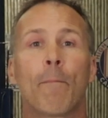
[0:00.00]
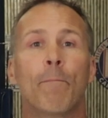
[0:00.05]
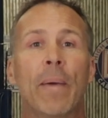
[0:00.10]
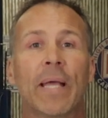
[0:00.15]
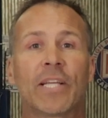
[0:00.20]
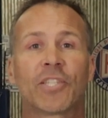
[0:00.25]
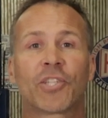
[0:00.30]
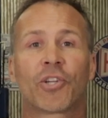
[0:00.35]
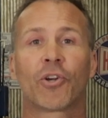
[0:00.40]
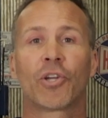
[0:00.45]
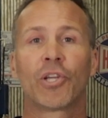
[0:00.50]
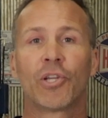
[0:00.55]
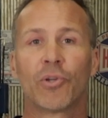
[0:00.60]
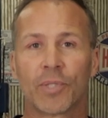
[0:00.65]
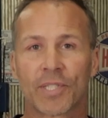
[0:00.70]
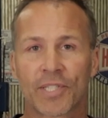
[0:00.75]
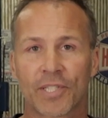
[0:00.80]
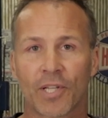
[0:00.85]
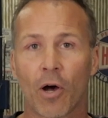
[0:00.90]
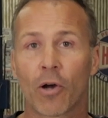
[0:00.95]
Make sure you
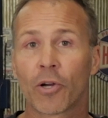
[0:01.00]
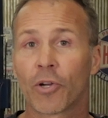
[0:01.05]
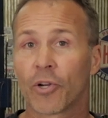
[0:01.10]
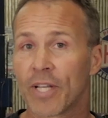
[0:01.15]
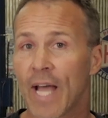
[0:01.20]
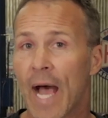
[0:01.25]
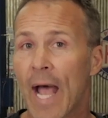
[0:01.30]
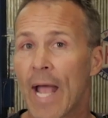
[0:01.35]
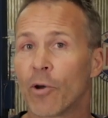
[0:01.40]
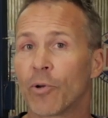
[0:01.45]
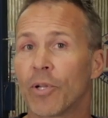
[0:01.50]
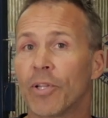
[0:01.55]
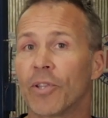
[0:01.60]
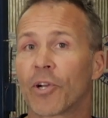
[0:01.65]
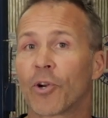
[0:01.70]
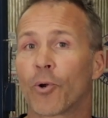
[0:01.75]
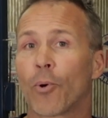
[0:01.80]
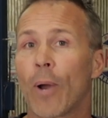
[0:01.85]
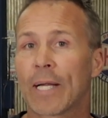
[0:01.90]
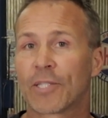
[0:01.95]
install your diode in
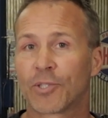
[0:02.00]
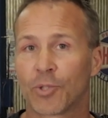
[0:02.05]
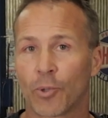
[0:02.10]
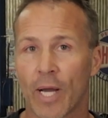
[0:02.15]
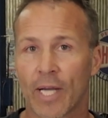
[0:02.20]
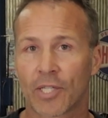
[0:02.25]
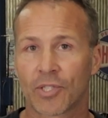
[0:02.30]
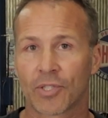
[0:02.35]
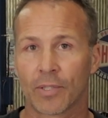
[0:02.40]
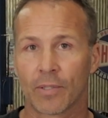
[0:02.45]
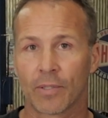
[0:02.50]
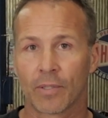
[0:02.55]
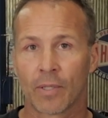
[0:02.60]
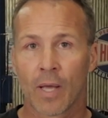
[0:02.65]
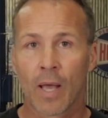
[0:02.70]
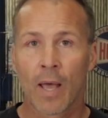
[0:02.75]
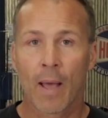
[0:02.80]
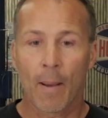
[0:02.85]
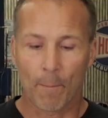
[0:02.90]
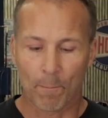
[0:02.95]
the correct direction.
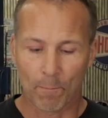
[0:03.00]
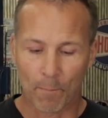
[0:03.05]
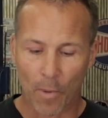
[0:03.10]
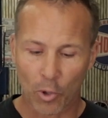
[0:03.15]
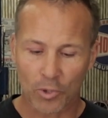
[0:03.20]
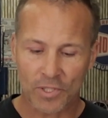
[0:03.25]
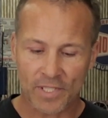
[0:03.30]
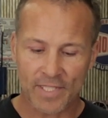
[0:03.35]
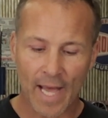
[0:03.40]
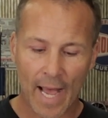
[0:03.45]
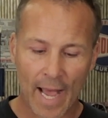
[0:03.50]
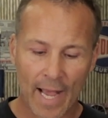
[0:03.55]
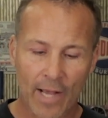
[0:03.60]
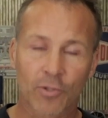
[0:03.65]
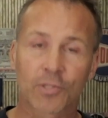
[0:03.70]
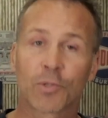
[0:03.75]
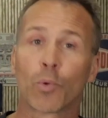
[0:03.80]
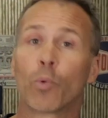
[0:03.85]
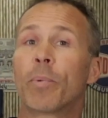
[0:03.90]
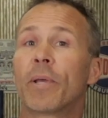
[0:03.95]
Most
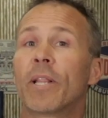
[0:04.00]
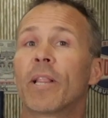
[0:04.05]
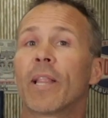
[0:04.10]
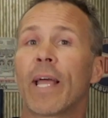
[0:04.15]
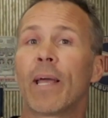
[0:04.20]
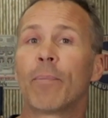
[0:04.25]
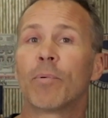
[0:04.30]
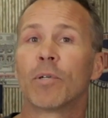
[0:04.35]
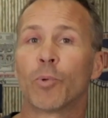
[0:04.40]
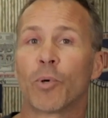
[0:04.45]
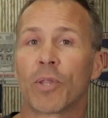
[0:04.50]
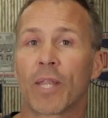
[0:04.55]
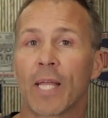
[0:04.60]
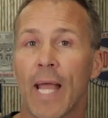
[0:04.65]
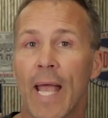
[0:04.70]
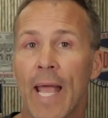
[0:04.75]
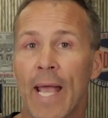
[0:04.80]
diodes will be labeled with an